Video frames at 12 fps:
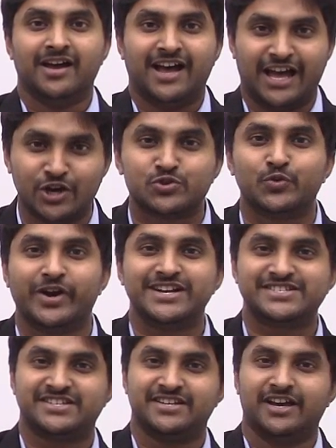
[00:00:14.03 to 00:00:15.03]
Hello
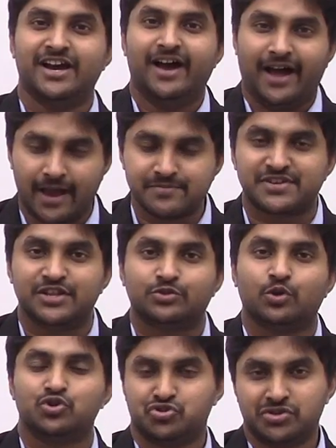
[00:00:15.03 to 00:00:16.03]
students, I am
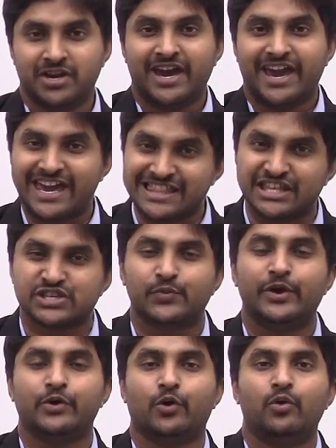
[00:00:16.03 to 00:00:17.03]
Santosh. In this
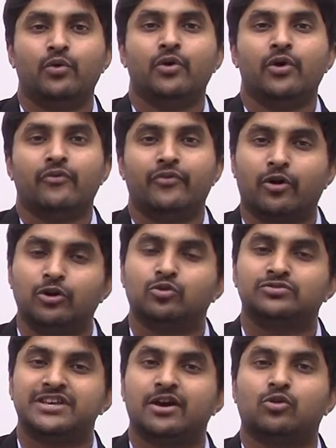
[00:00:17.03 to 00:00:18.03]
video, we are going
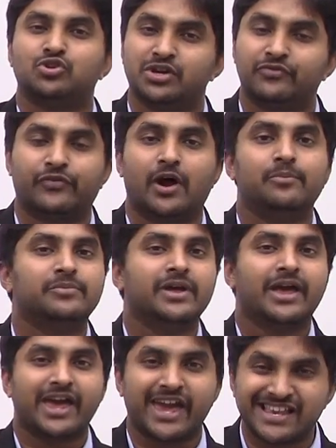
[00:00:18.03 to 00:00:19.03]
to see a question from
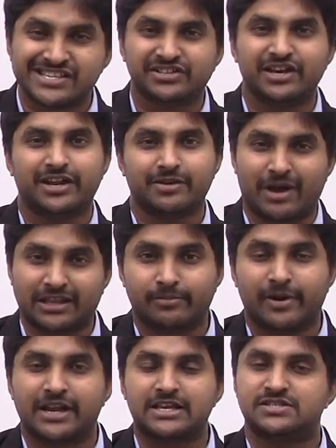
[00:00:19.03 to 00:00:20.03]
engineering
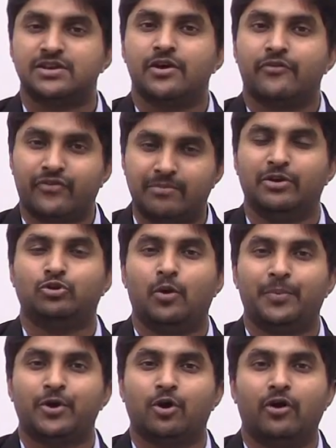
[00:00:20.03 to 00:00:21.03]
mathematics from the
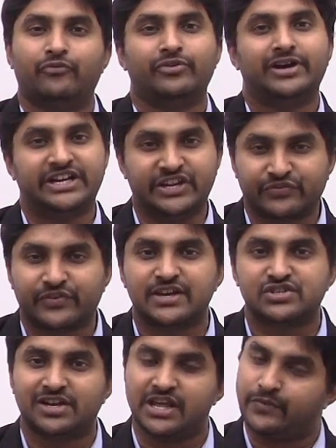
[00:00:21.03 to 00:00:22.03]
topic of
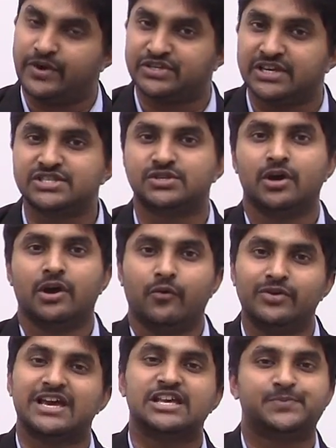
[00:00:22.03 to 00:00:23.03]
differential equations,
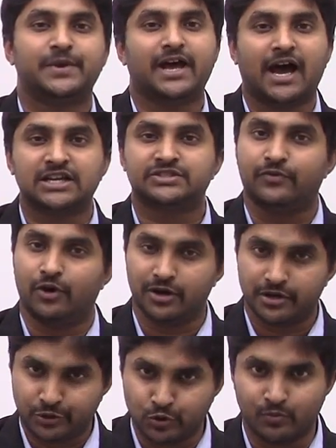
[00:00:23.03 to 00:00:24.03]
which has been asked
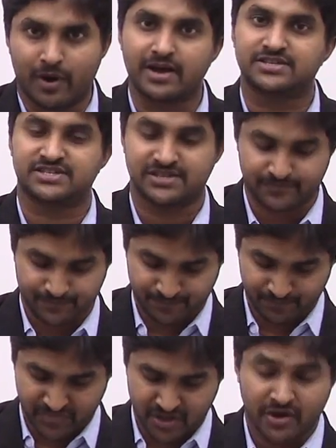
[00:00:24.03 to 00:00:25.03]
for 2 marks.
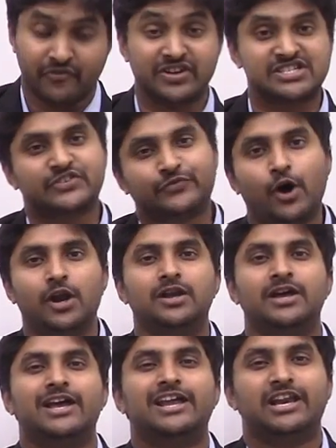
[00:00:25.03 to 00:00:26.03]
First of all,
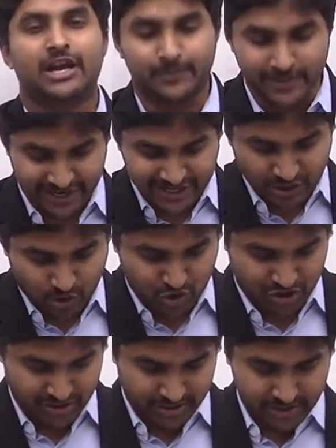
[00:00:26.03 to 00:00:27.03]
let me read the
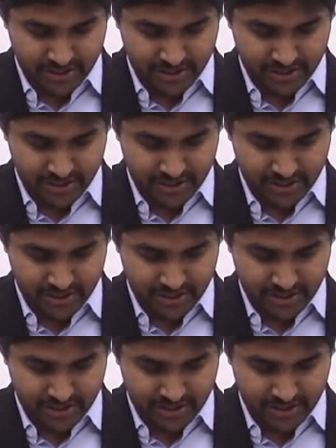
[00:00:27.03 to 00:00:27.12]
question.